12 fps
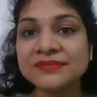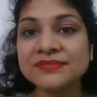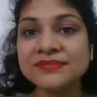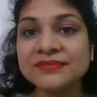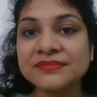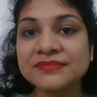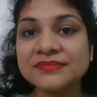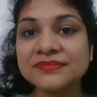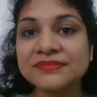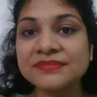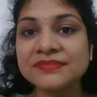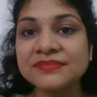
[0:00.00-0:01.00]

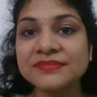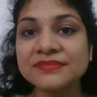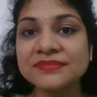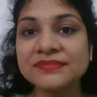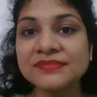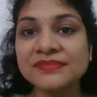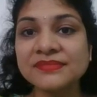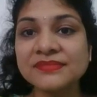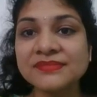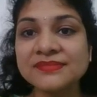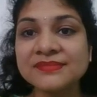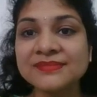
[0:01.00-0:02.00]

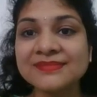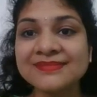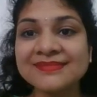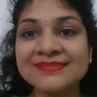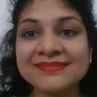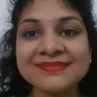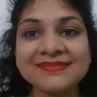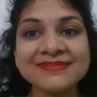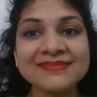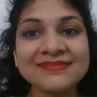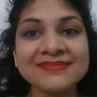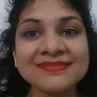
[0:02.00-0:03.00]

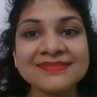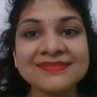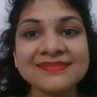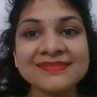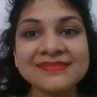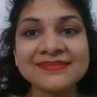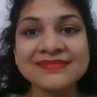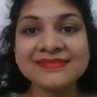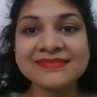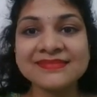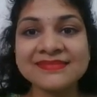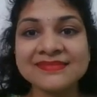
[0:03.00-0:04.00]

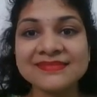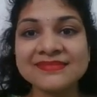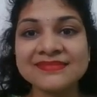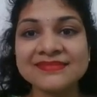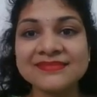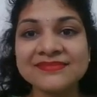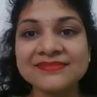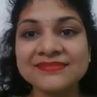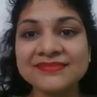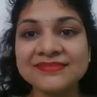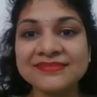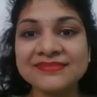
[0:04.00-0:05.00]

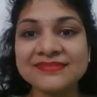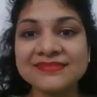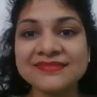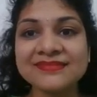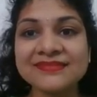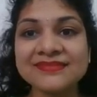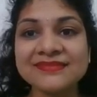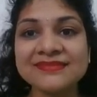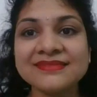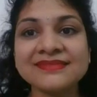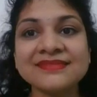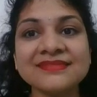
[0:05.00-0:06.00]

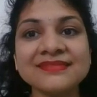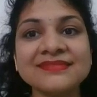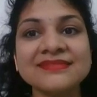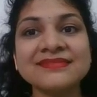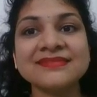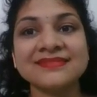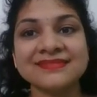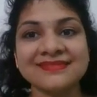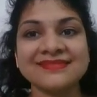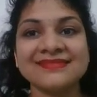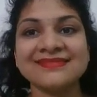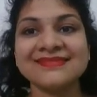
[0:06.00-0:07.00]

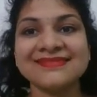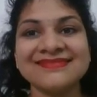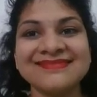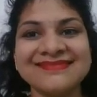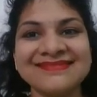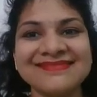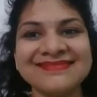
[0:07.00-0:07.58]
This person isn't speaking.